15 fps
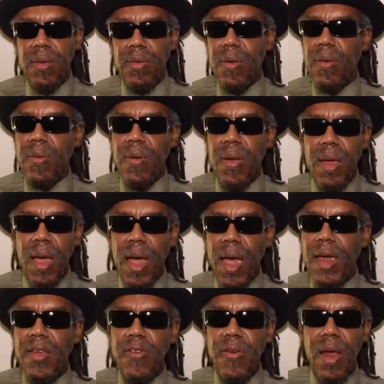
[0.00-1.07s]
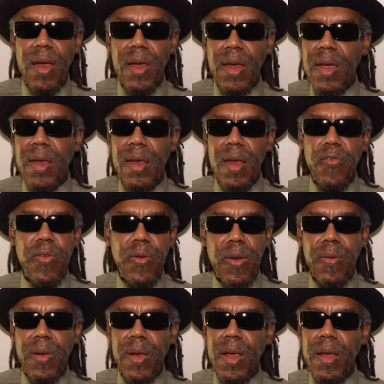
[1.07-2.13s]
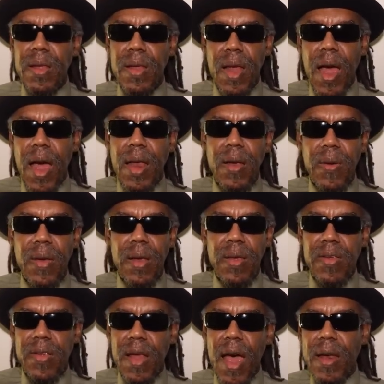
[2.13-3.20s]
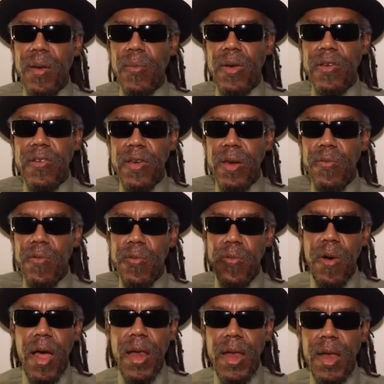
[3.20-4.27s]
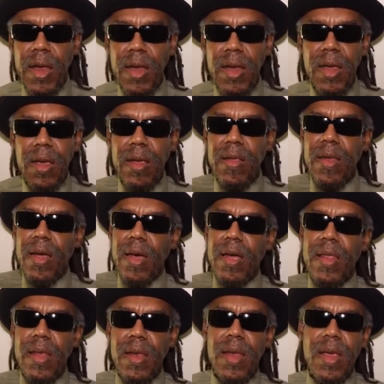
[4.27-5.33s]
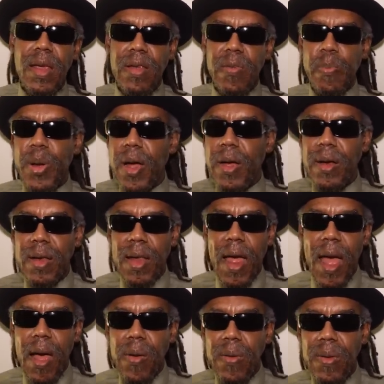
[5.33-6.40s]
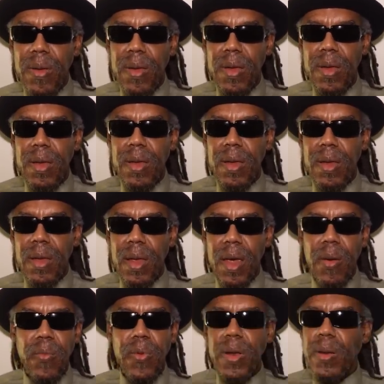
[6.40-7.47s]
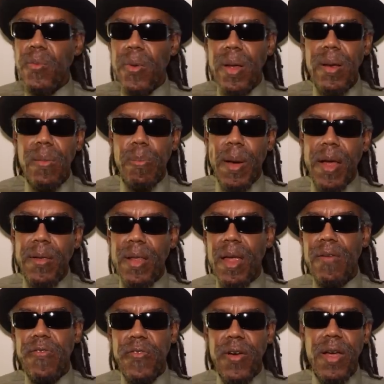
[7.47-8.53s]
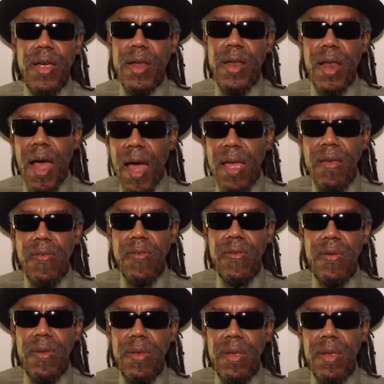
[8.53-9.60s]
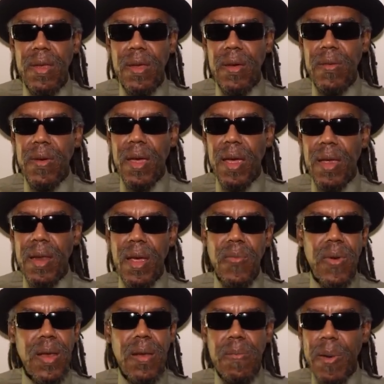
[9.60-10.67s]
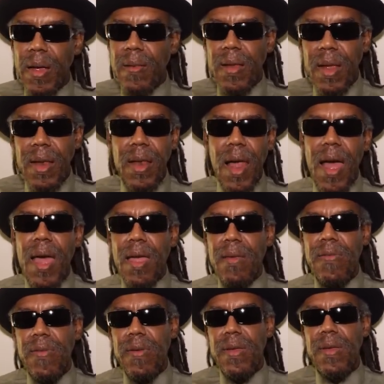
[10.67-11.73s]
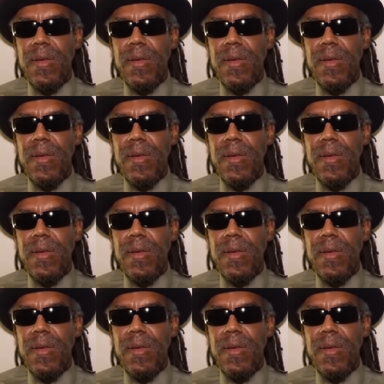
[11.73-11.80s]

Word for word: So I ain't trying to hear nothing from no niggas honoring Assata when she running because the other niggas punked out and really wasn't about that fucking life. Okay? They wasn't about that life.